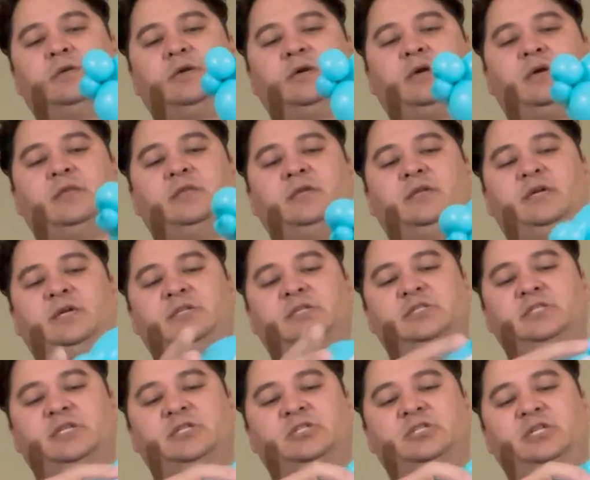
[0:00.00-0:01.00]
and then I
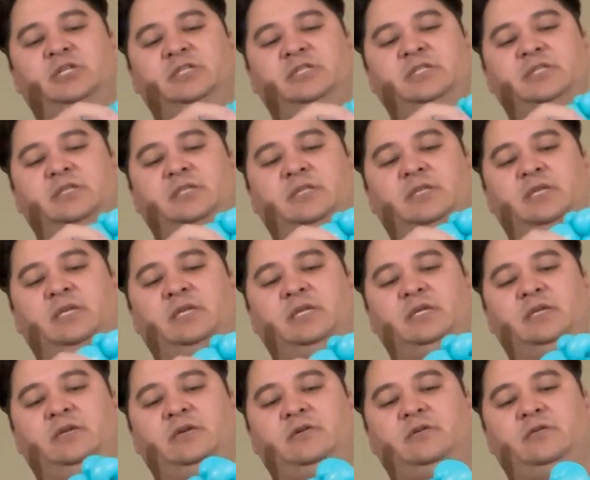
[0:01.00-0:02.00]
just adjust
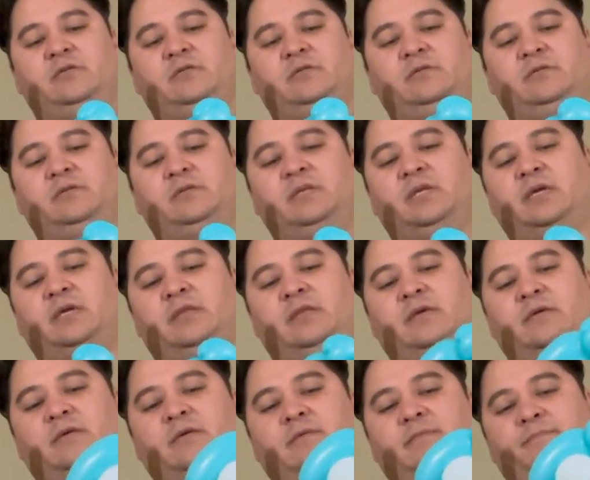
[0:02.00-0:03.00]
the ear,
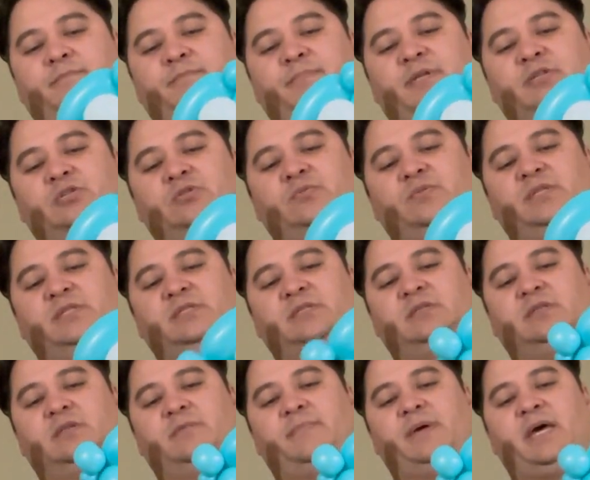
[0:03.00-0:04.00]
the pinch twist
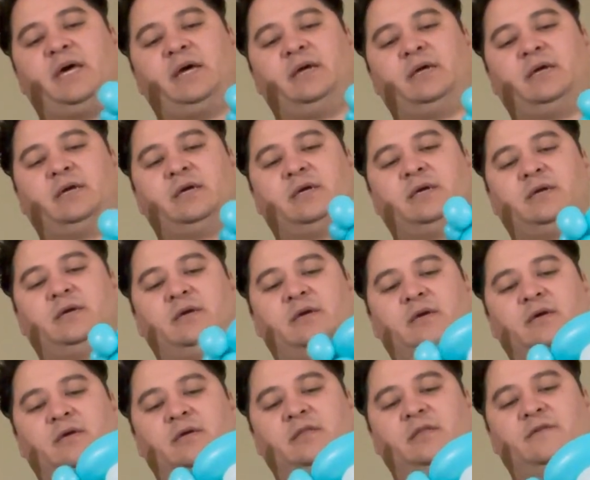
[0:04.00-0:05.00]
is in the back,
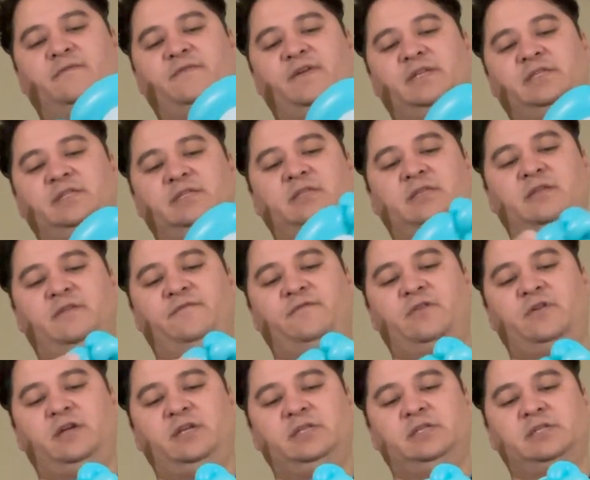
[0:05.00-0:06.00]
the face is in the
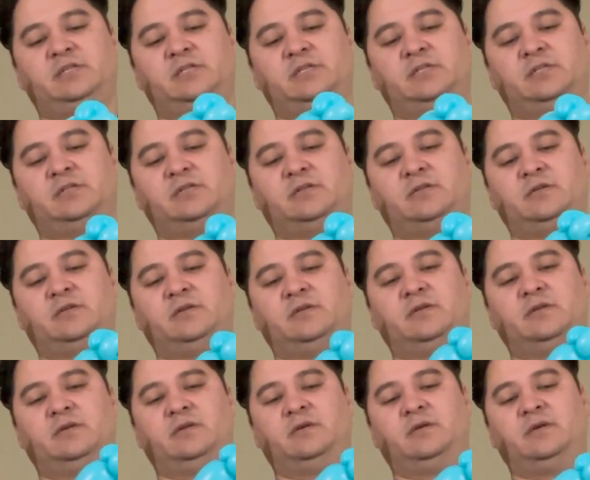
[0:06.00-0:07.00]
front,
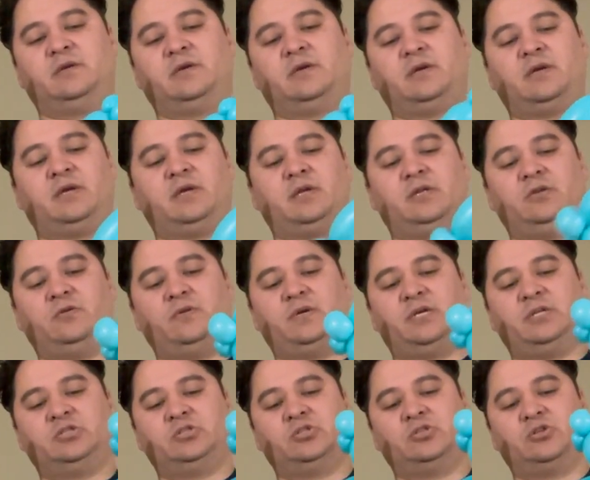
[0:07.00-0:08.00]
and you've
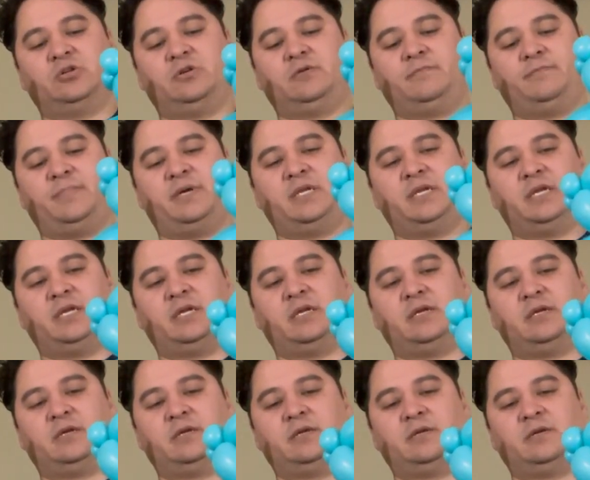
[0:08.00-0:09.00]
got your bunny
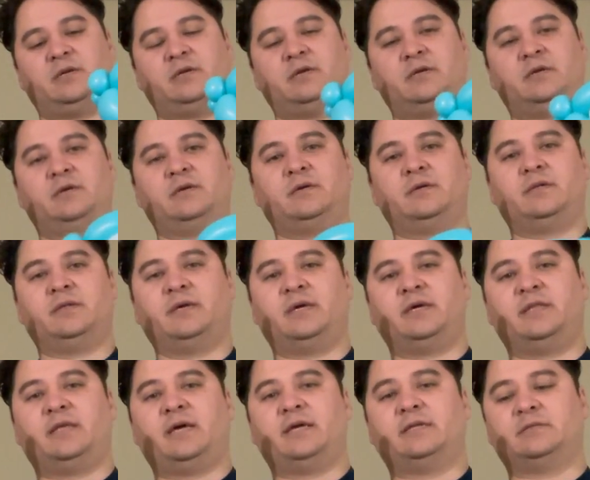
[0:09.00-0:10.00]

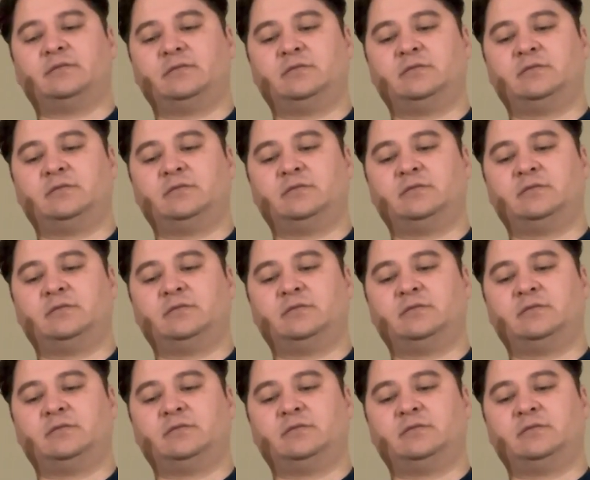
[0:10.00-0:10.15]
like that.